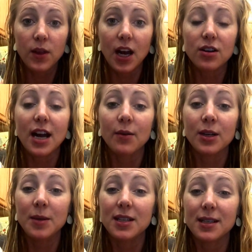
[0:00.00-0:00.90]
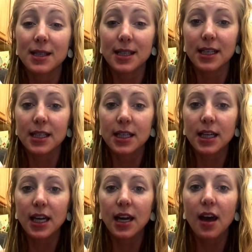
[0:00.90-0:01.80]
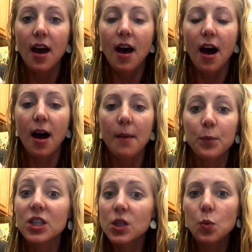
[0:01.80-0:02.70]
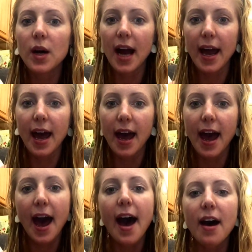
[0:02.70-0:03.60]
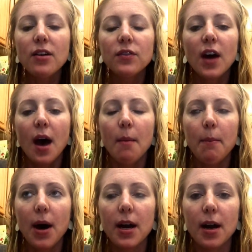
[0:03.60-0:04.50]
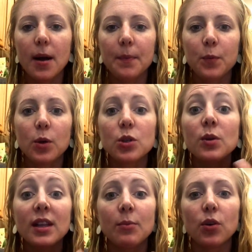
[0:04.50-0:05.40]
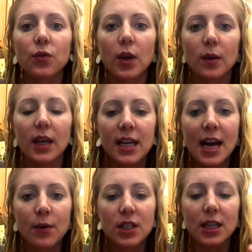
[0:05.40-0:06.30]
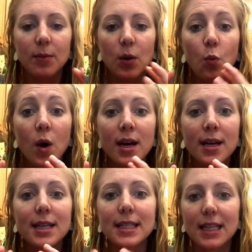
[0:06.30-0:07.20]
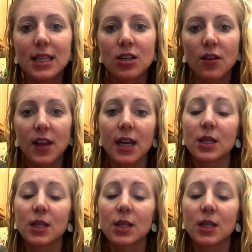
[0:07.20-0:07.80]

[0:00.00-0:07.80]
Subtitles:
They are now going to be done seasonally, which is what I have, but we were doing them more frequently, and now it's going to be one seasonal thing.